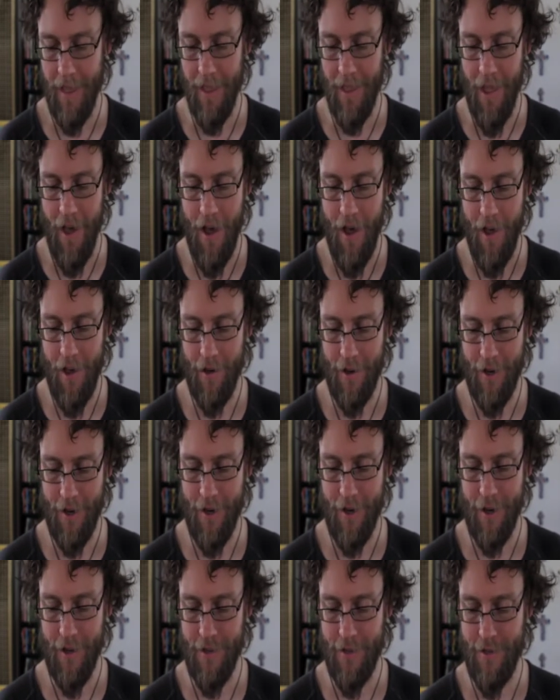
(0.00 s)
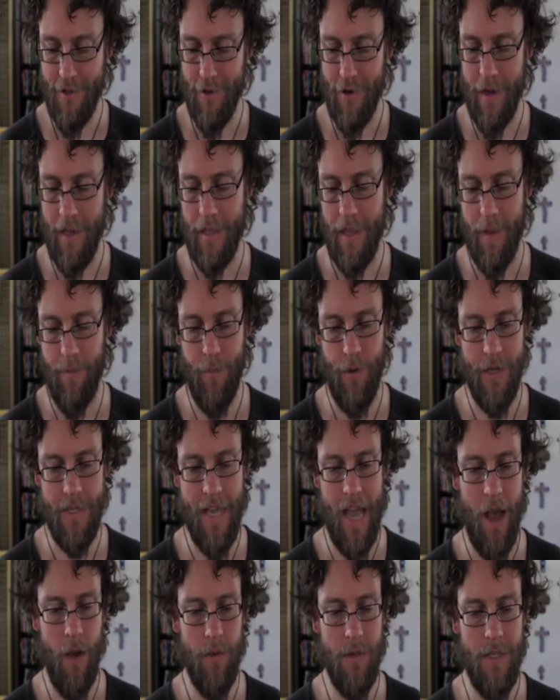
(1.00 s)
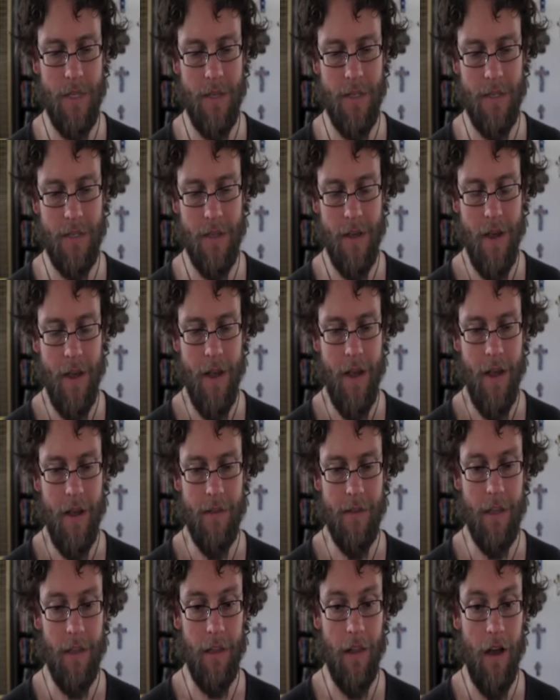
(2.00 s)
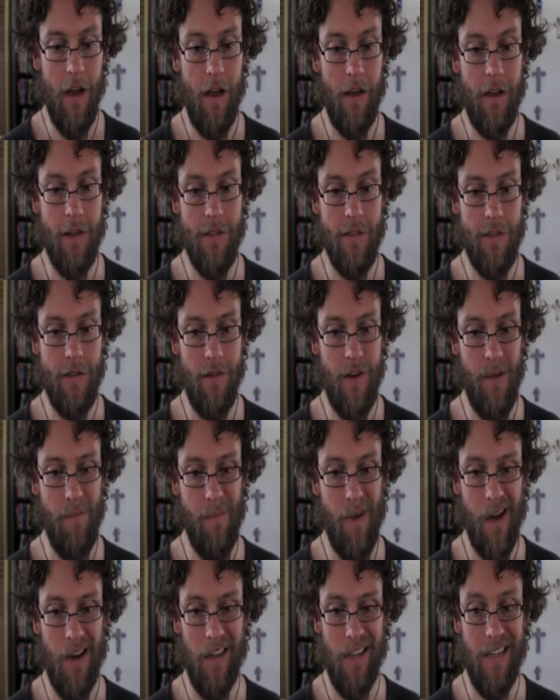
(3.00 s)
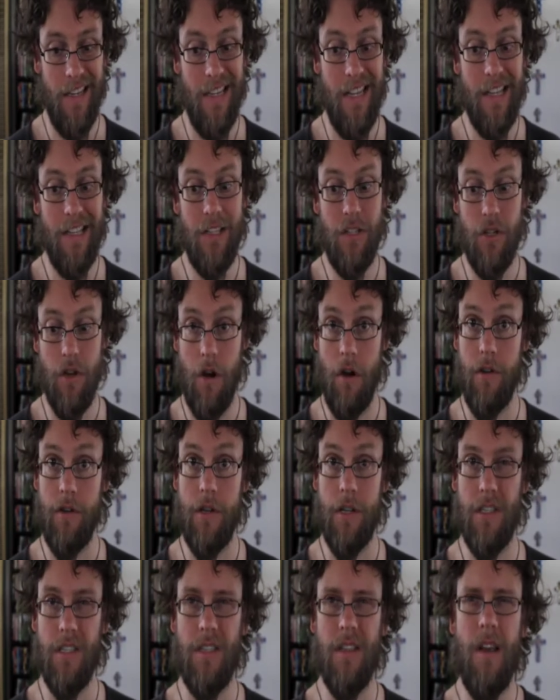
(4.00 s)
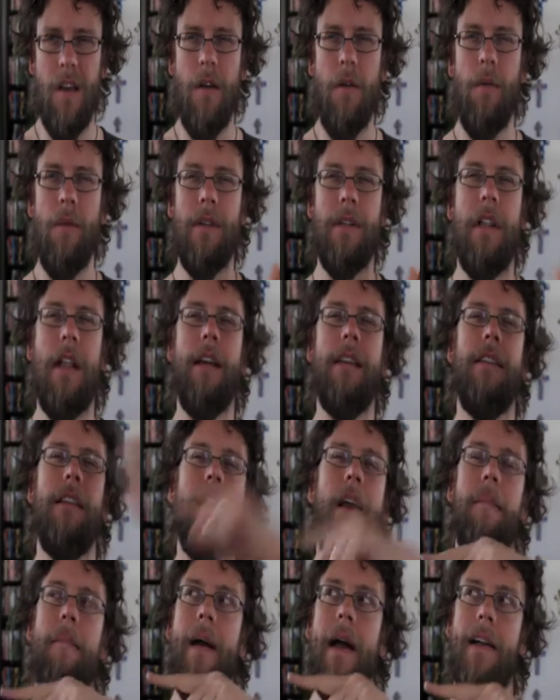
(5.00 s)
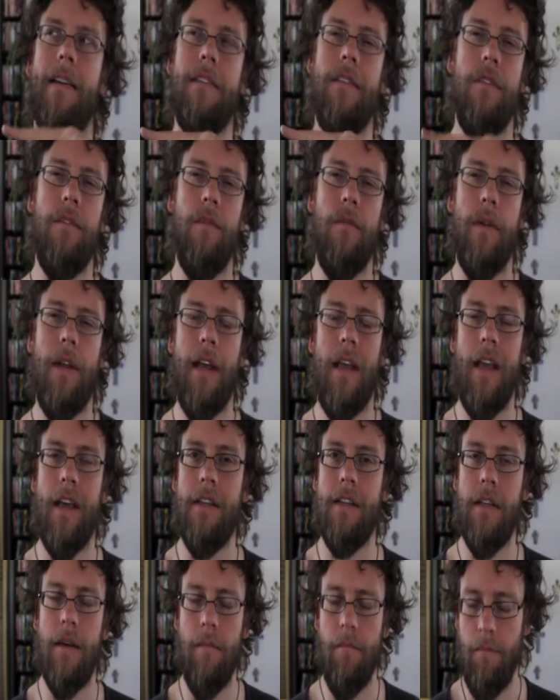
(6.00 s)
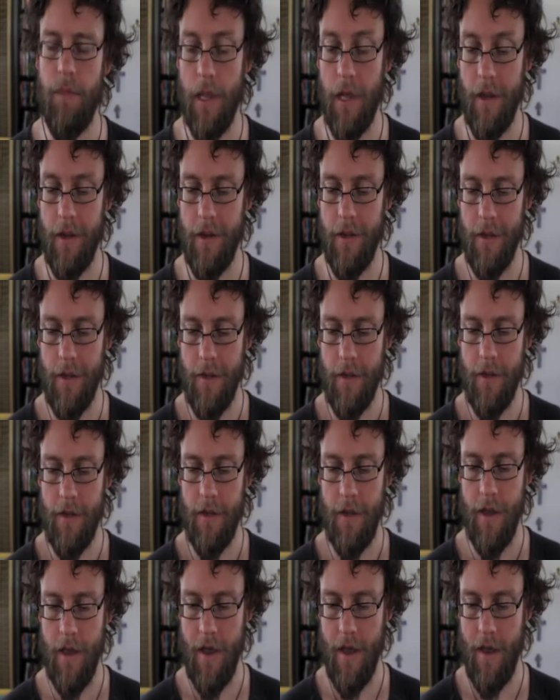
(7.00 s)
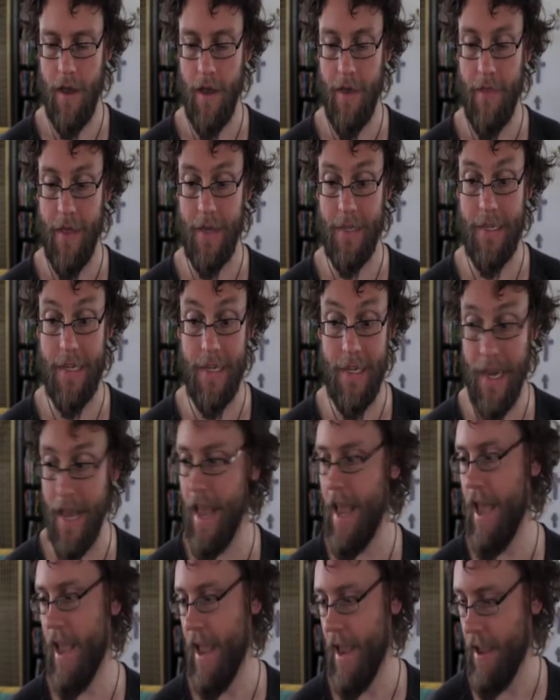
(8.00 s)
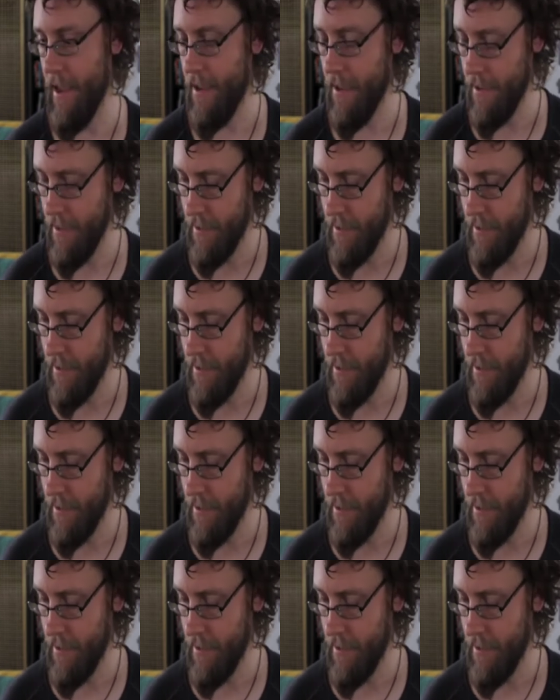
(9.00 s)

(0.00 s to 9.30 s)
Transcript: law concerning leprous houses, the law concerning bodily discharges, which I'll actually get back to when I get to blood, and then today,